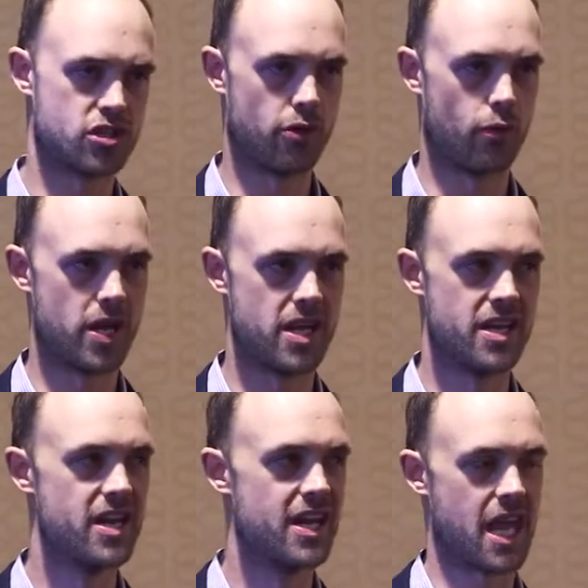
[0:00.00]
that we
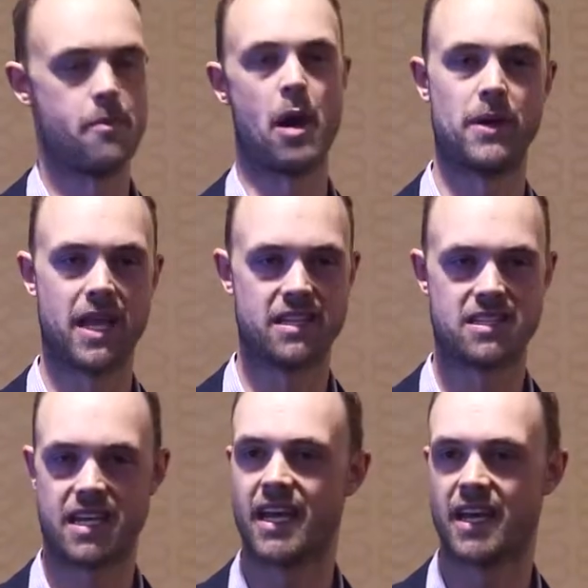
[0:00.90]
came up
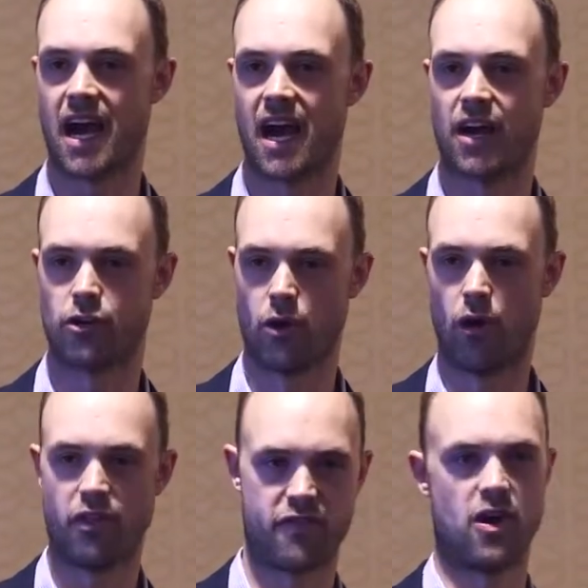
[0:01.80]
against in our
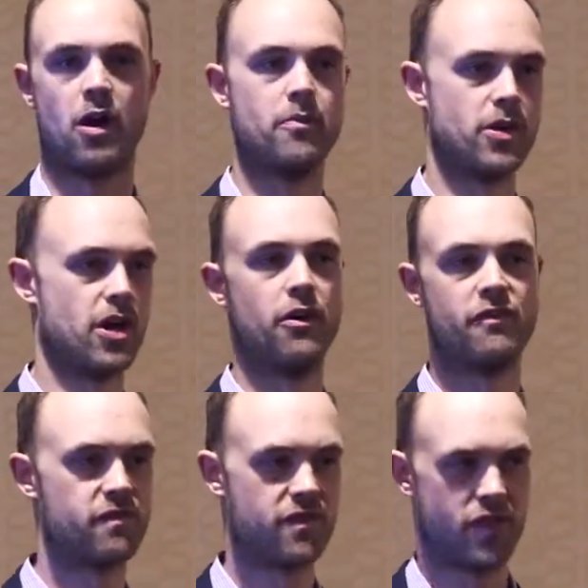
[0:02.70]
growth from, you know,
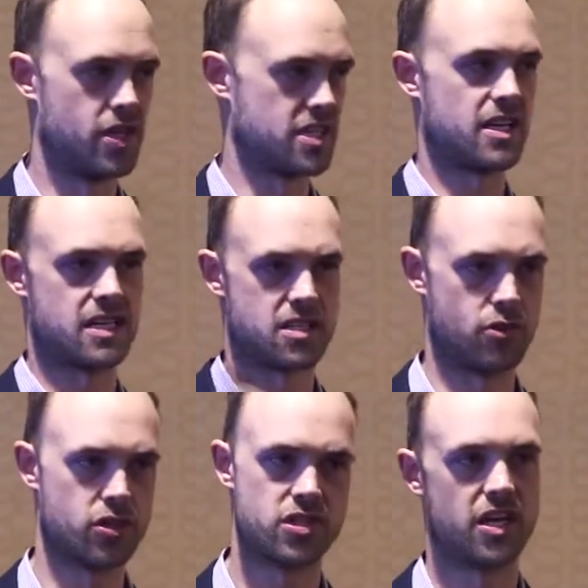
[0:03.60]
a few dozen
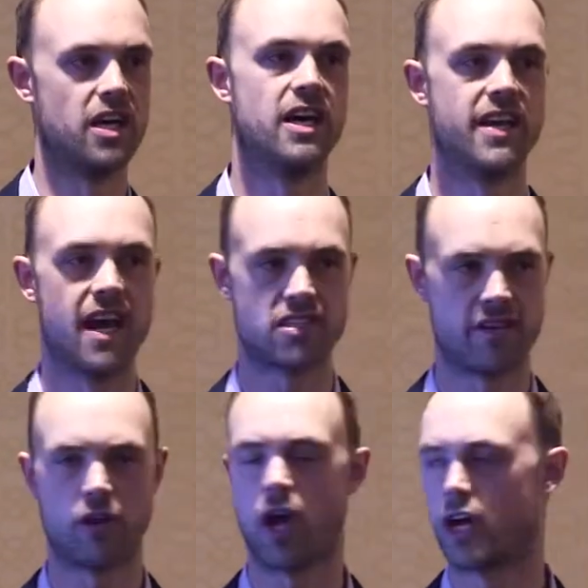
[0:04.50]
customers to now
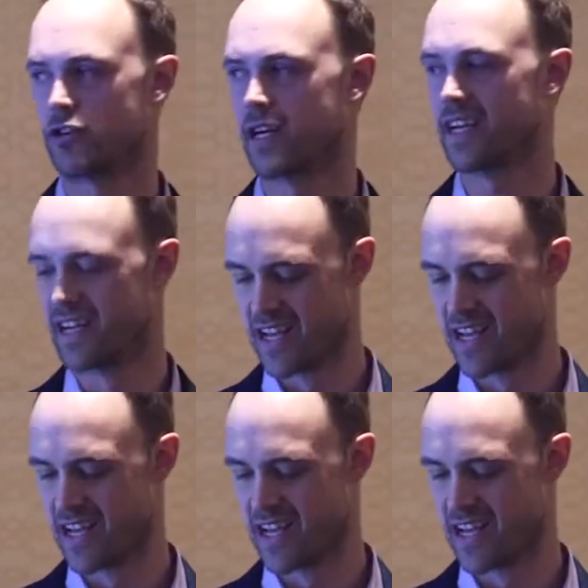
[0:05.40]
several hundred.